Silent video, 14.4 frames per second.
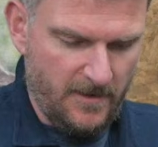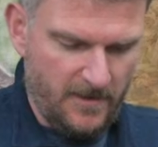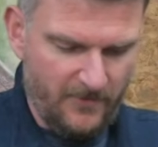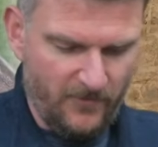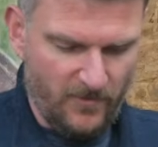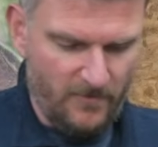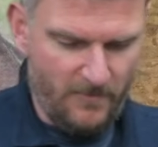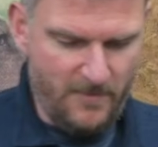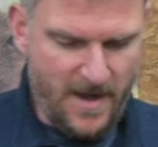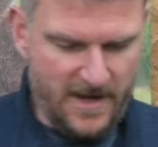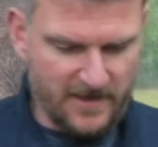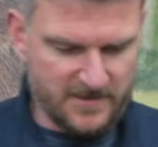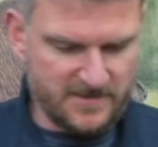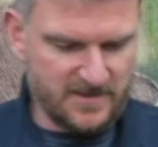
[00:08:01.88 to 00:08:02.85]
I've got
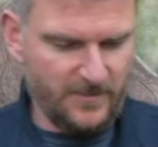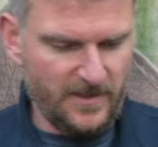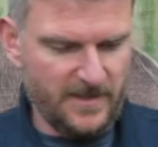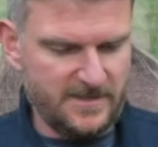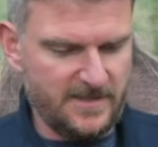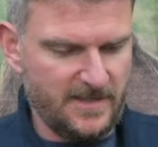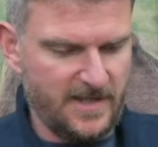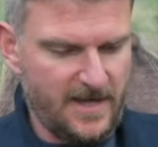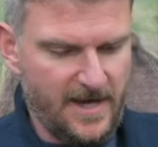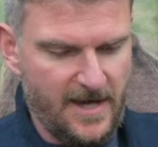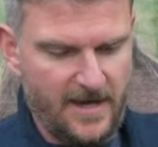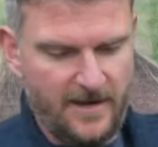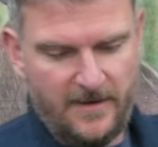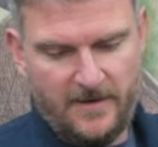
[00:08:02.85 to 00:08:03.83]
mega stability
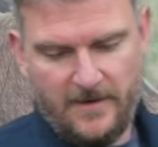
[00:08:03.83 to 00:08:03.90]
there.